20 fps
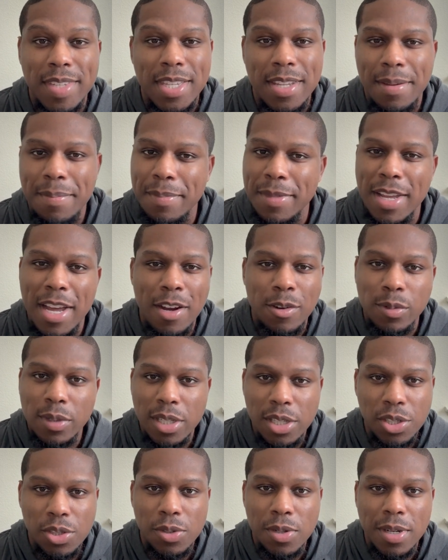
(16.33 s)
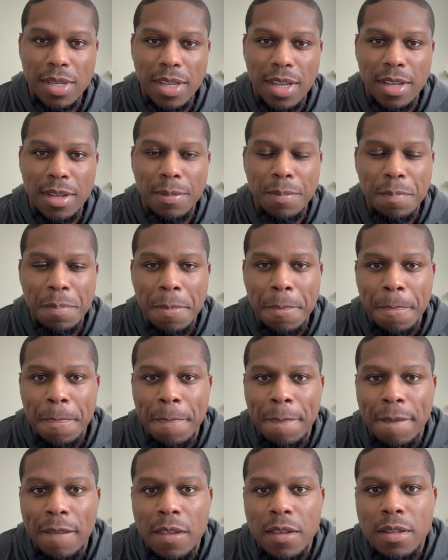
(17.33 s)
I'm not really sure yet,
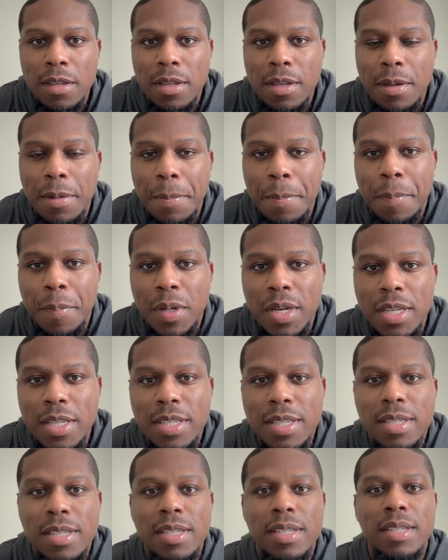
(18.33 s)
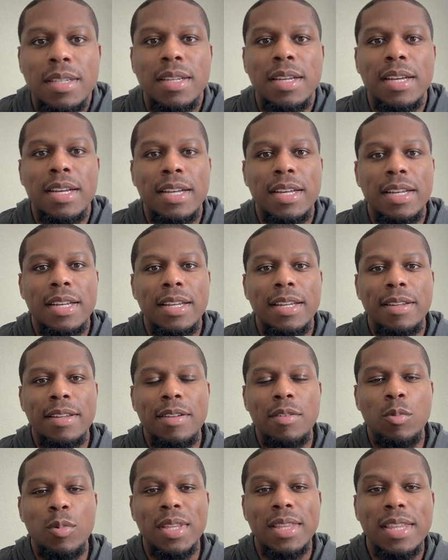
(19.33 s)
but
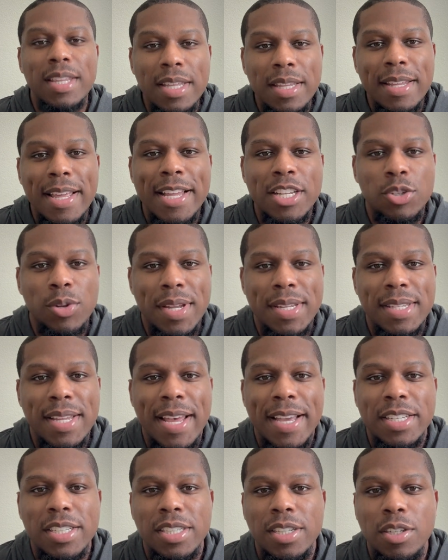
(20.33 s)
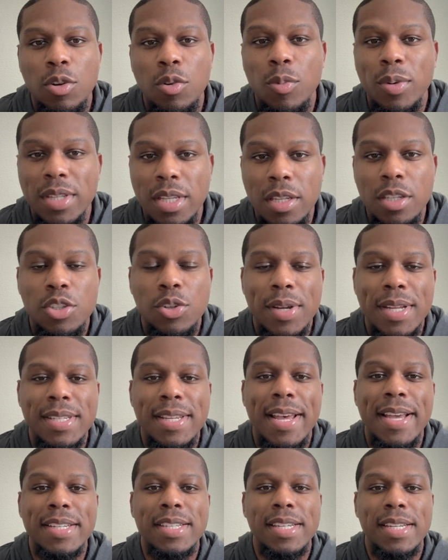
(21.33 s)
within that transaction or within the
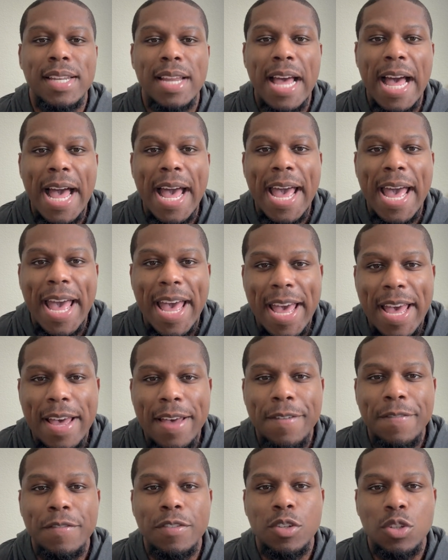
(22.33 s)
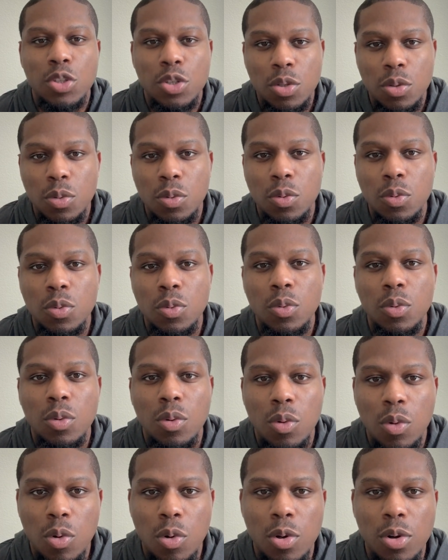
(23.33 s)
transaction, I have to
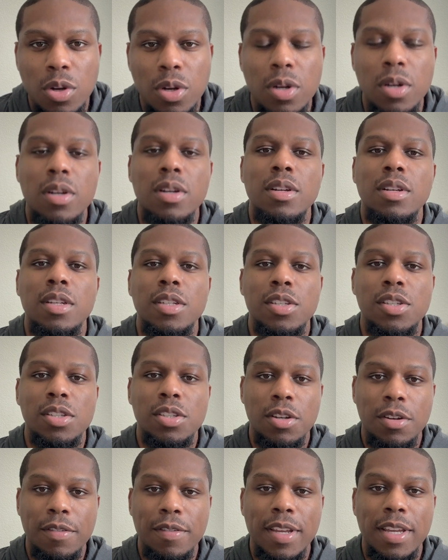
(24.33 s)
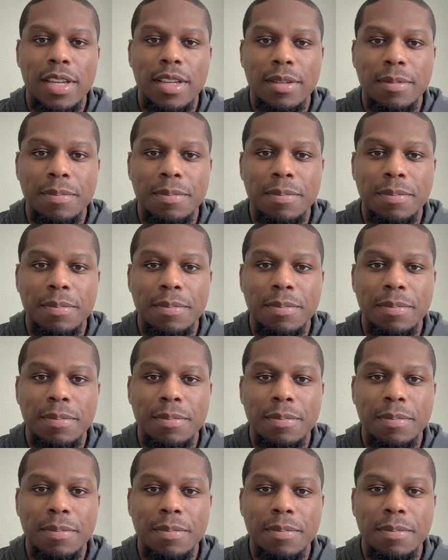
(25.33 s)
order a survey.